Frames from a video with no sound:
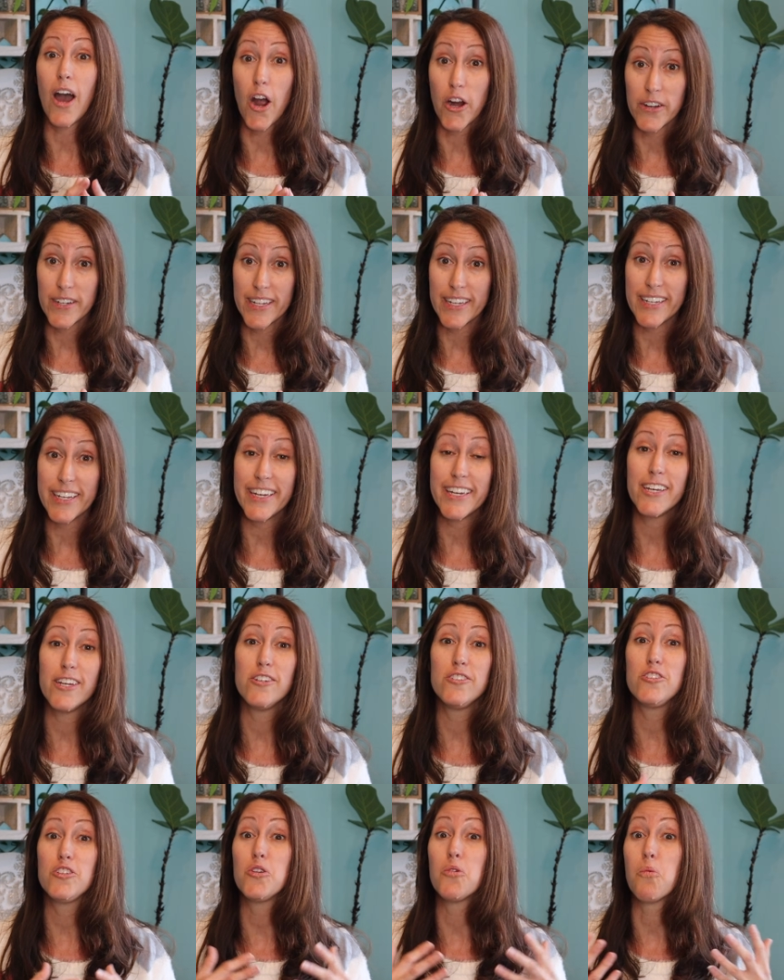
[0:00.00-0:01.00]
are
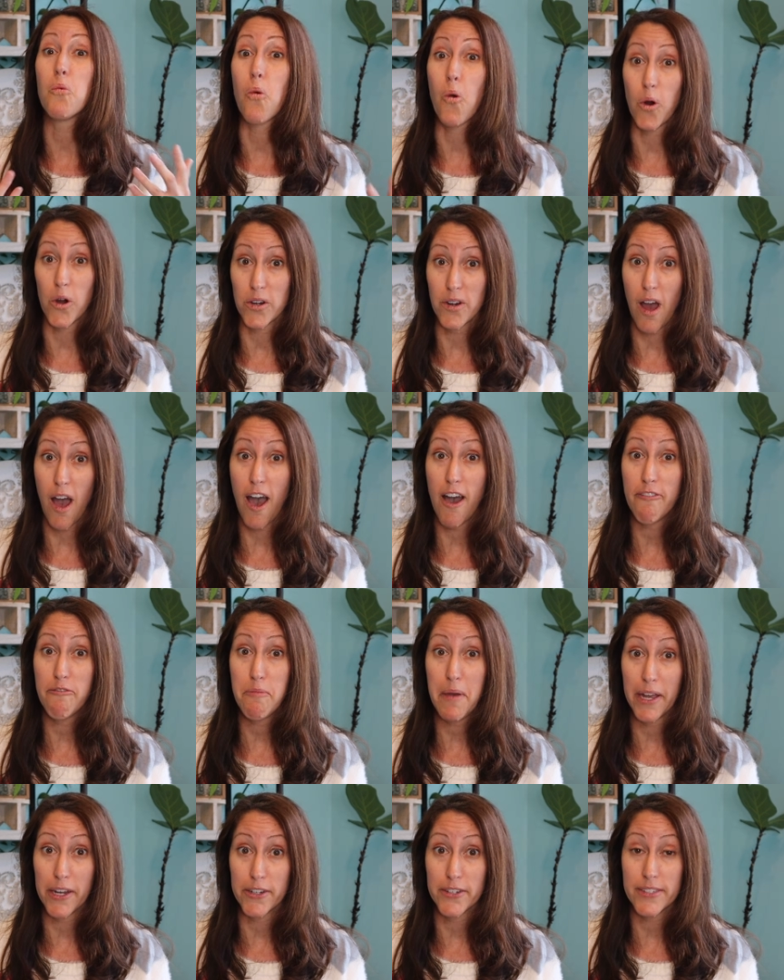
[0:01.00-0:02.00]
needed to ward off
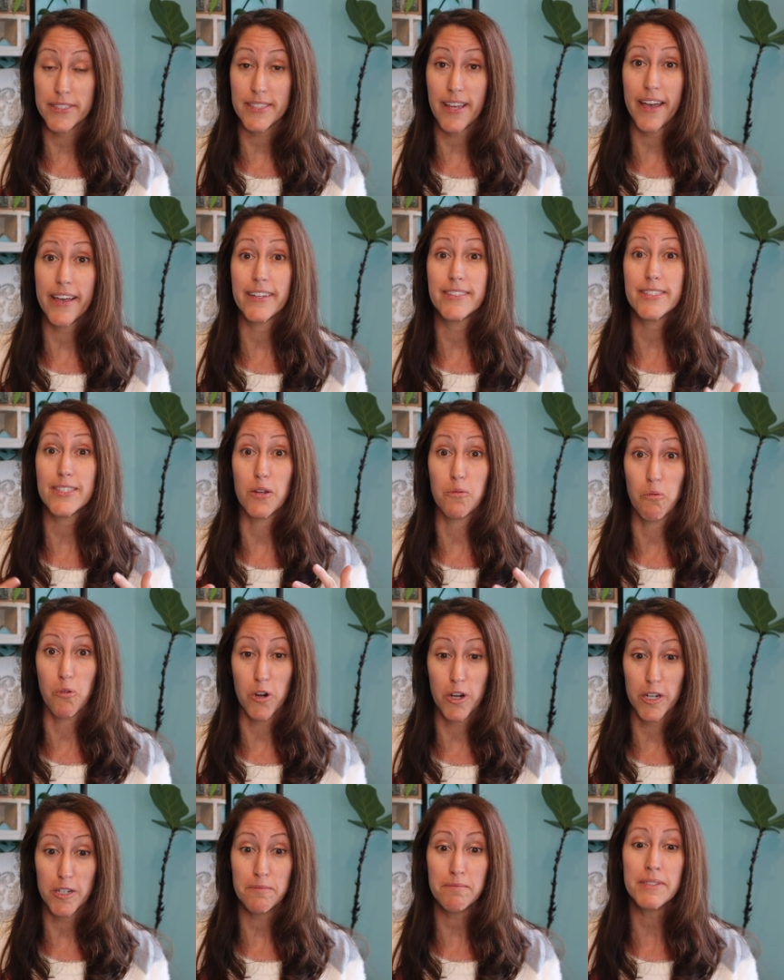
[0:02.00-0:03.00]
parasites and
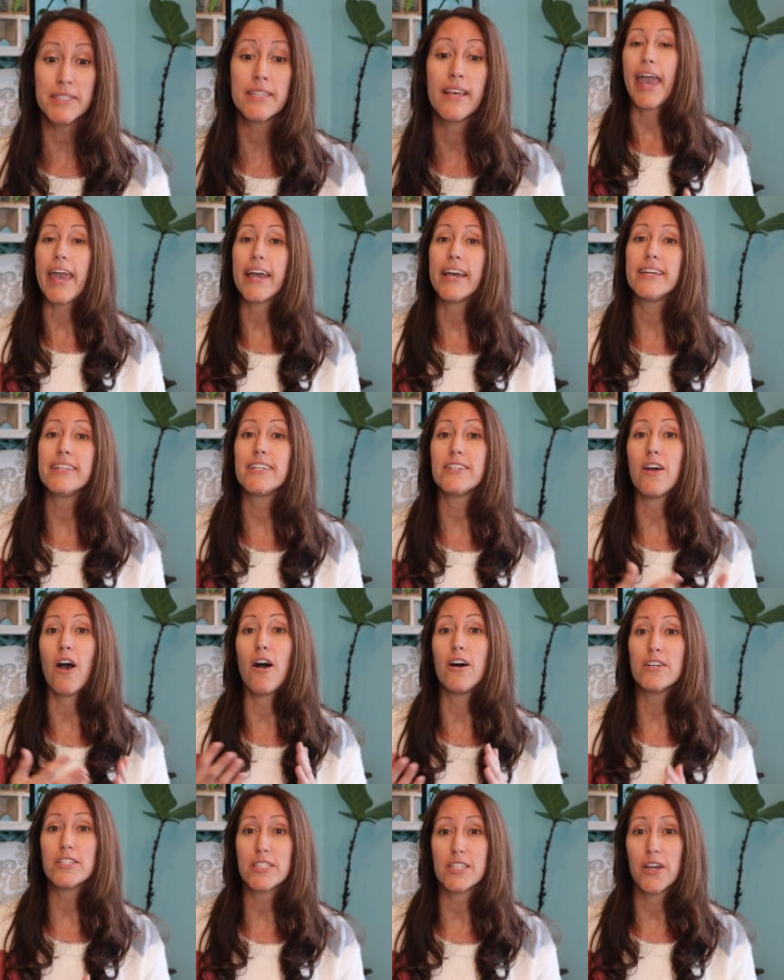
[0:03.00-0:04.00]
worms. And it
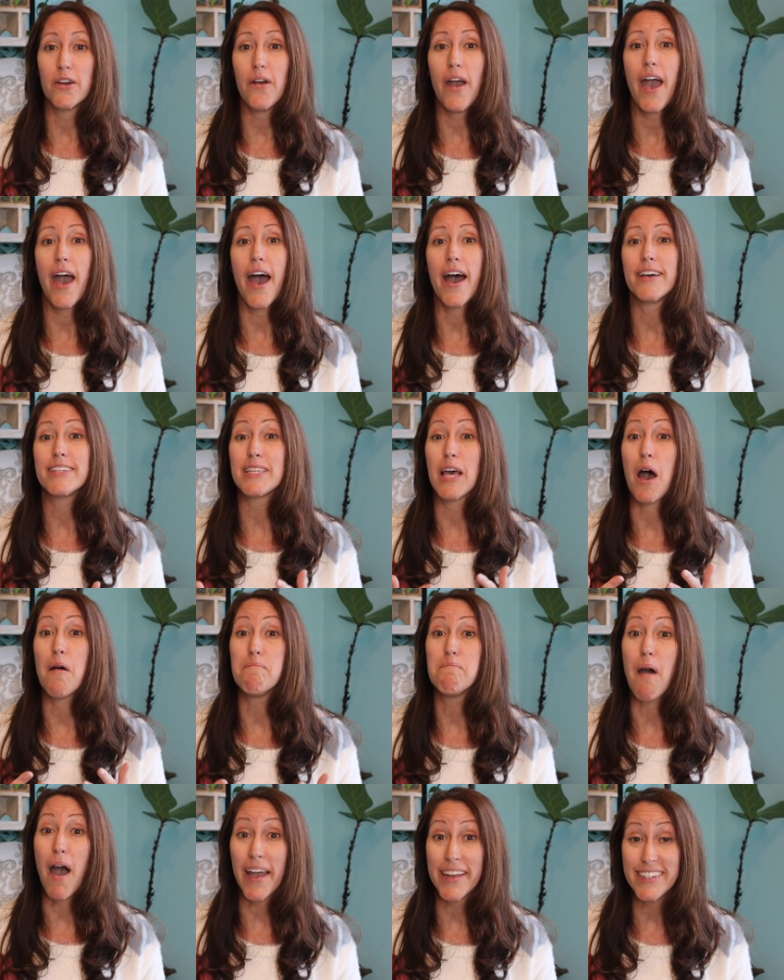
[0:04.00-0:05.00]
also has a
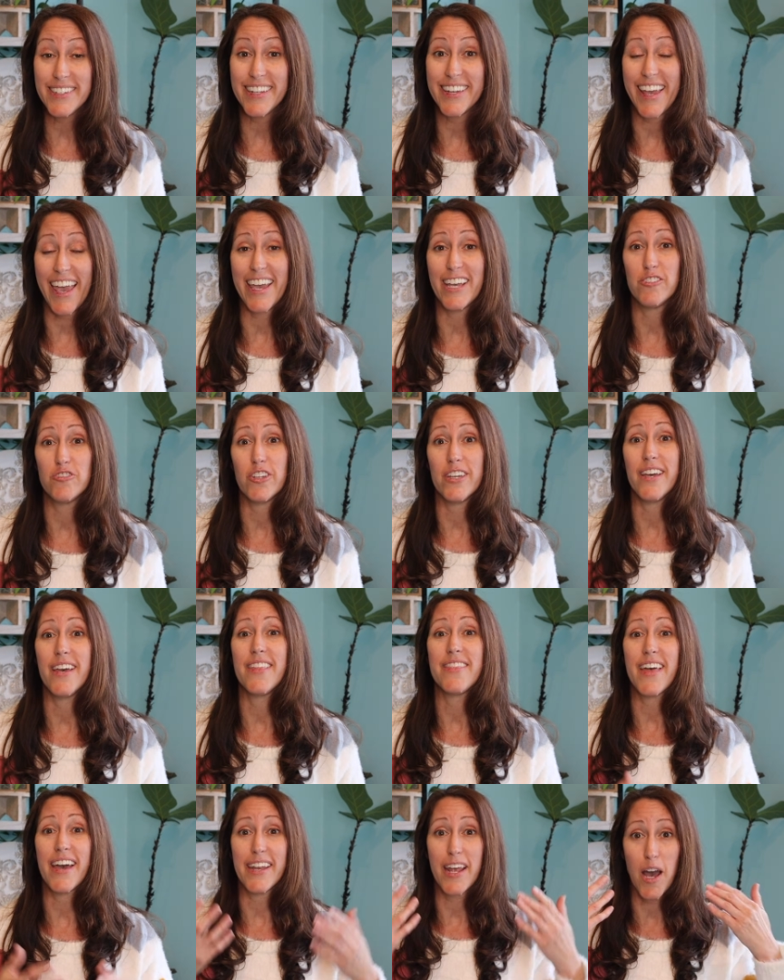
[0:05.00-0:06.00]
binding
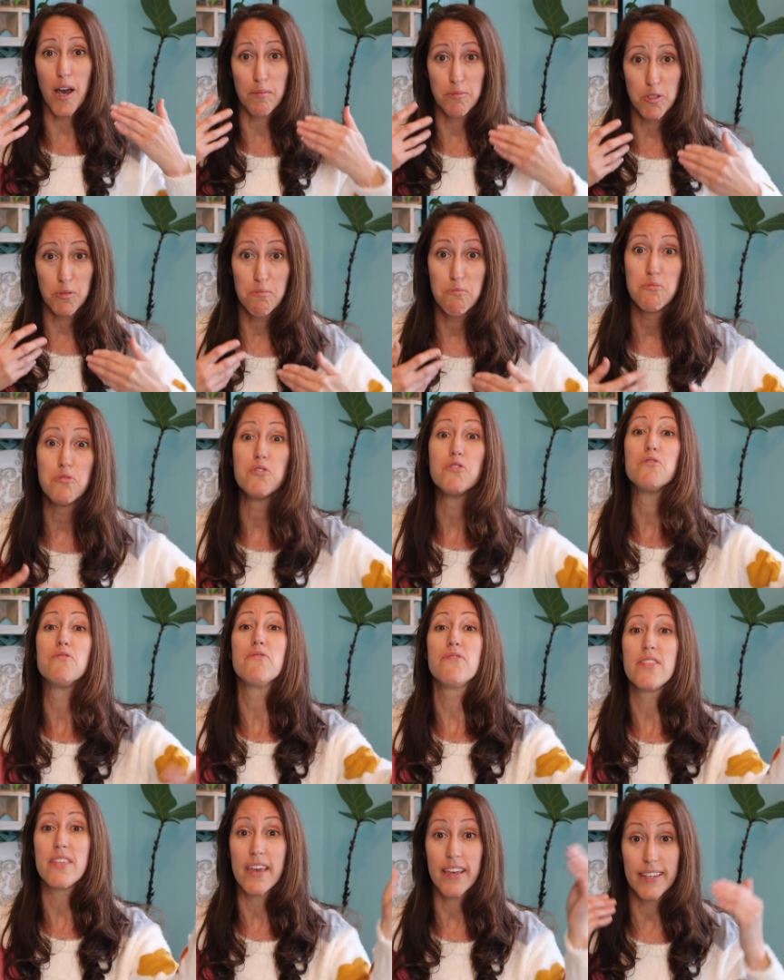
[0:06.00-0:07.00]
agent that helps
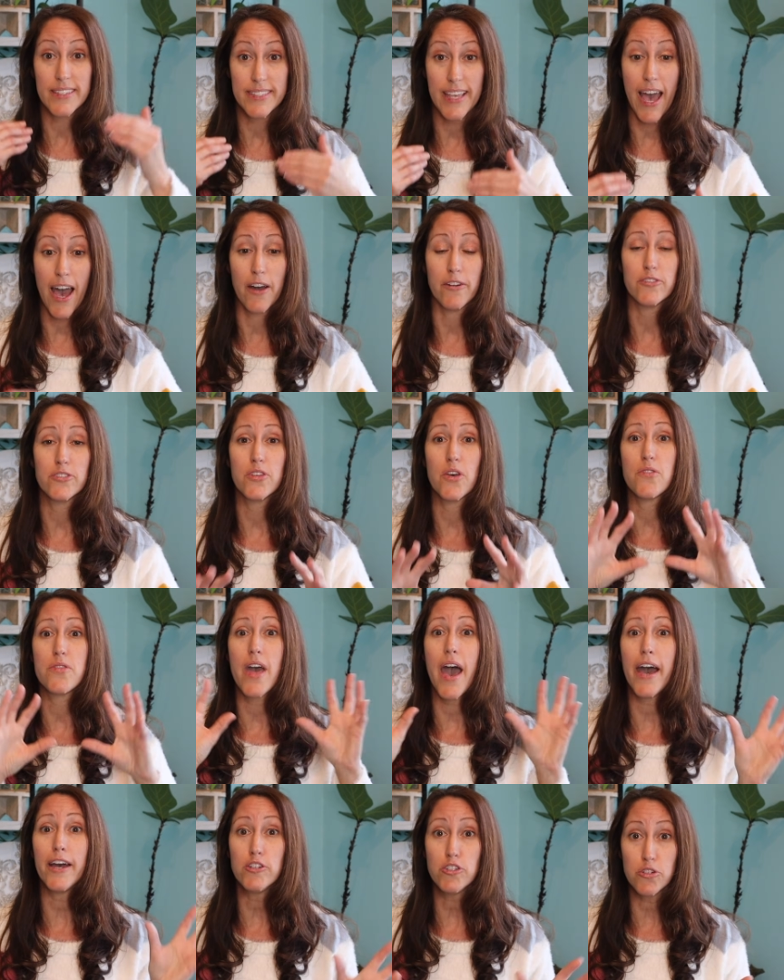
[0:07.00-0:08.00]
move things out. So
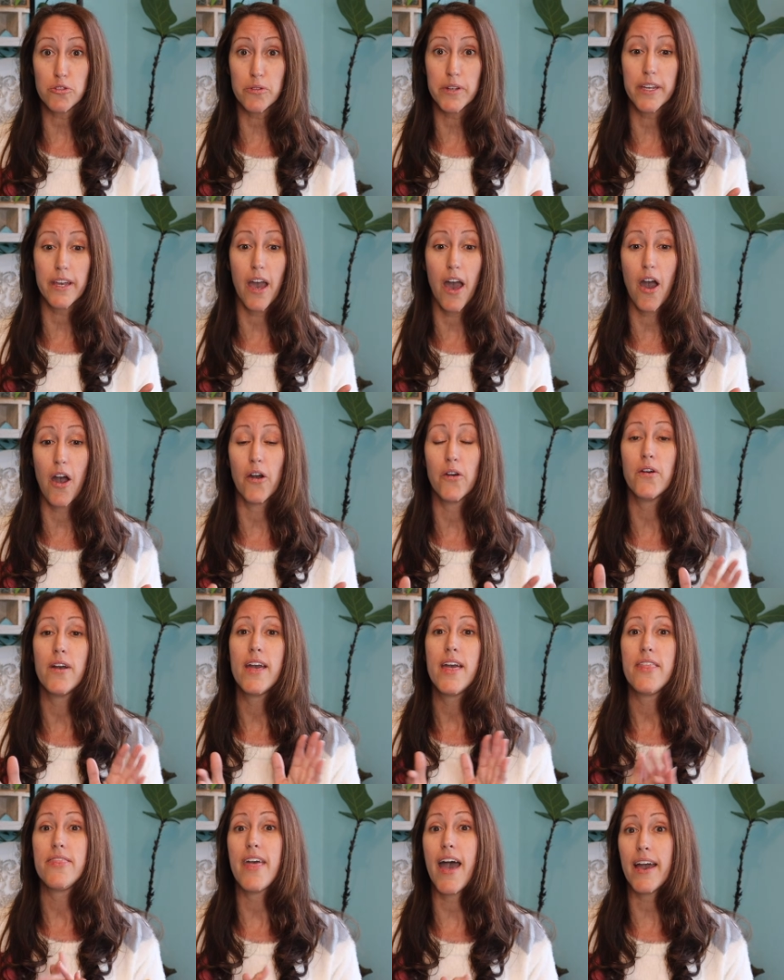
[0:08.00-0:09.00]
that trio,
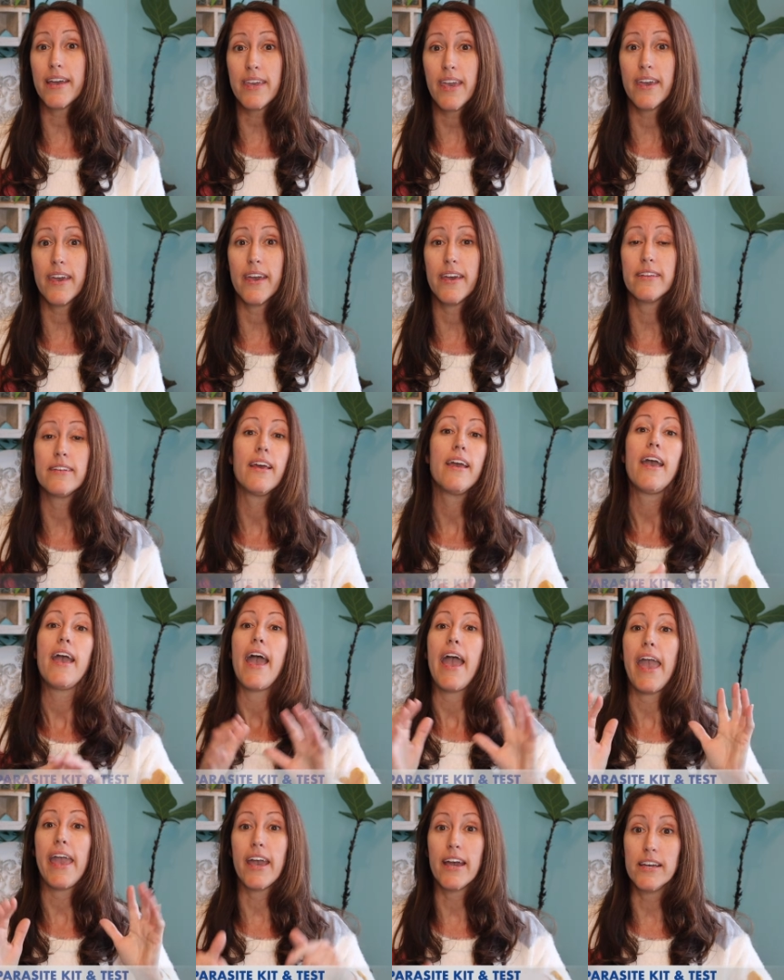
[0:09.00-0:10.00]
that kit,
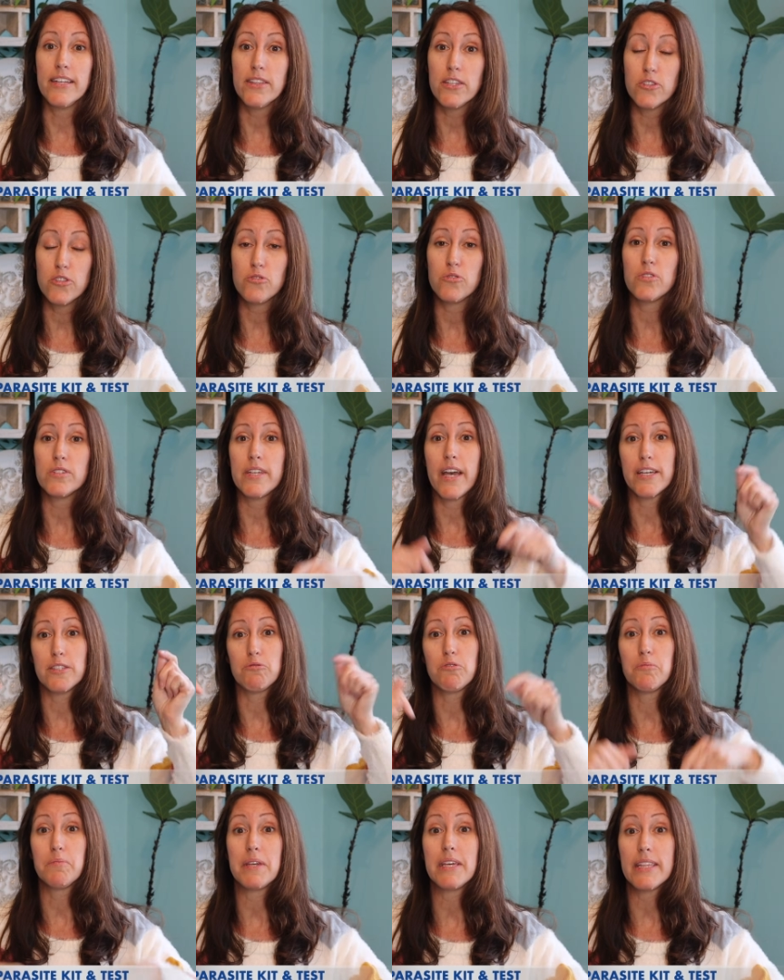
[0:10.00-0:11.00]
and the stool test
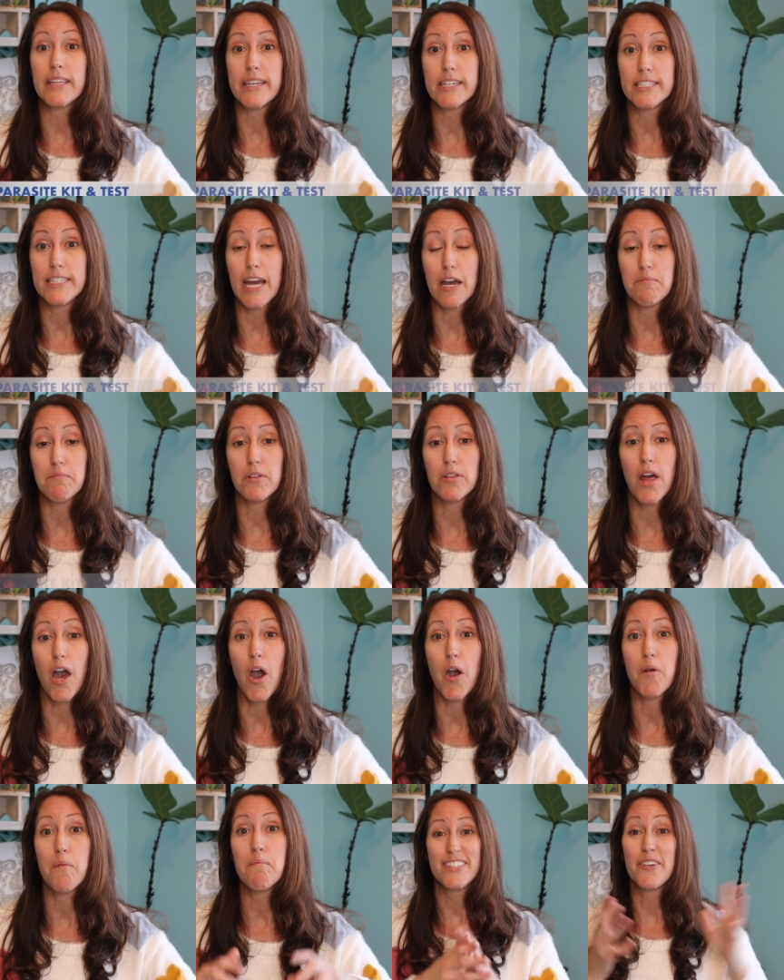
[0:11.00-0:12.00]
will be linked down
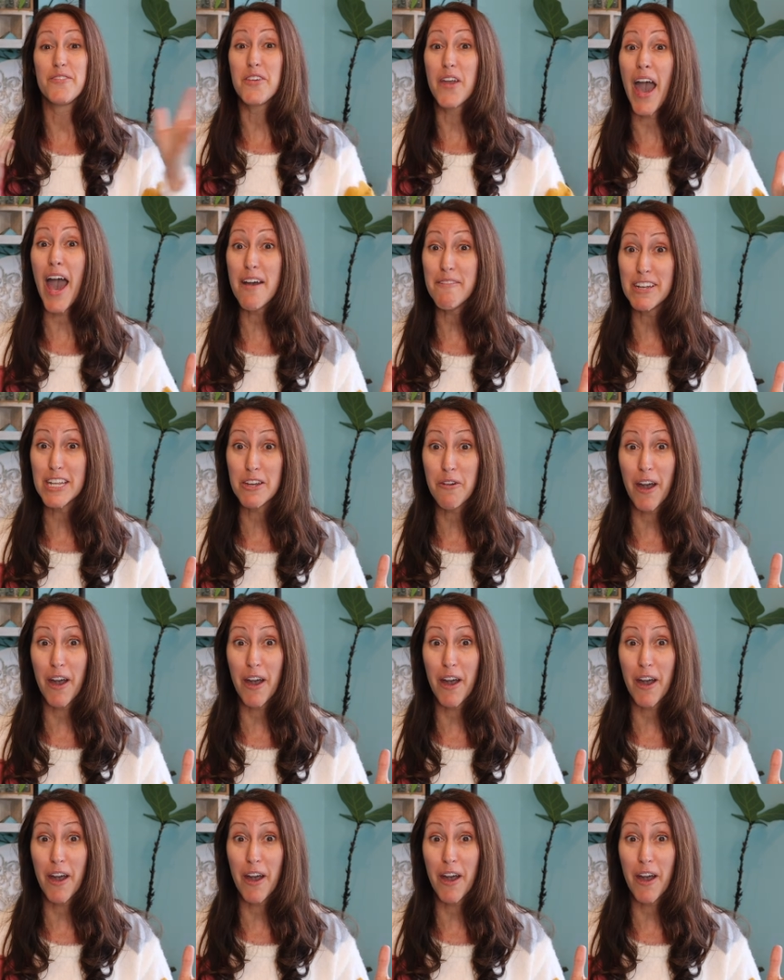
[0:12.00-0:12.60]
below. So if you have any